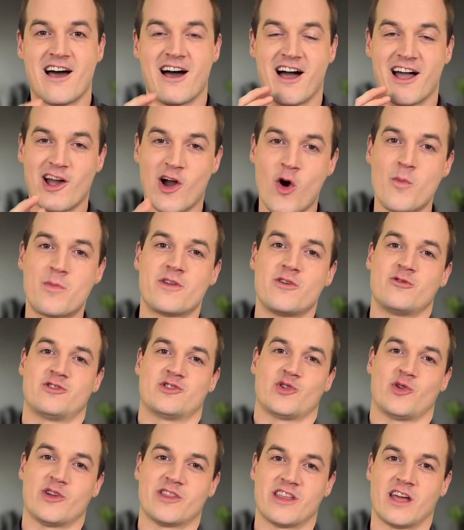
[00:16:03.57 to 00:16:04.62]
I hope you
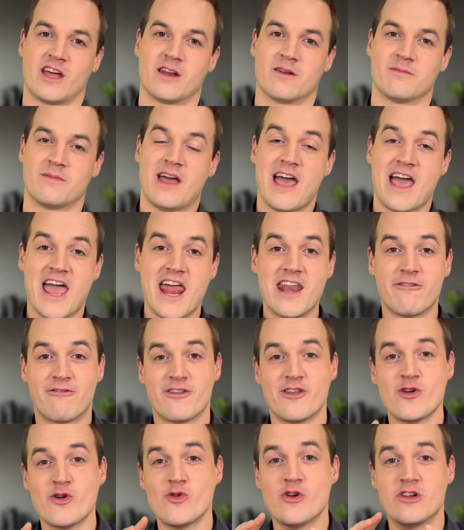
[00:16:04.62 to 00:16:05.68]
enjoyed that. And if
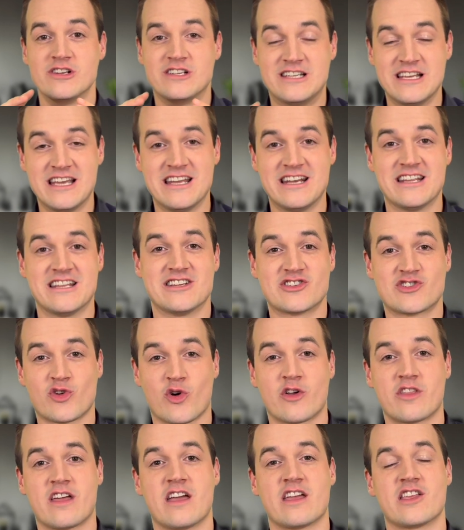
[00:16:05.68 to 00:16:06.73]
you did
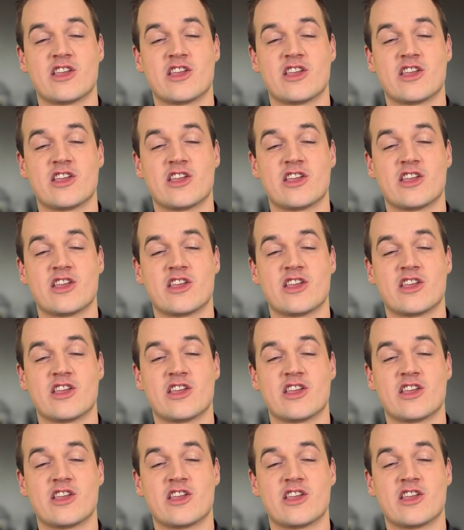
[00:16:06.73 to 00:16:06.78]
enjoy that,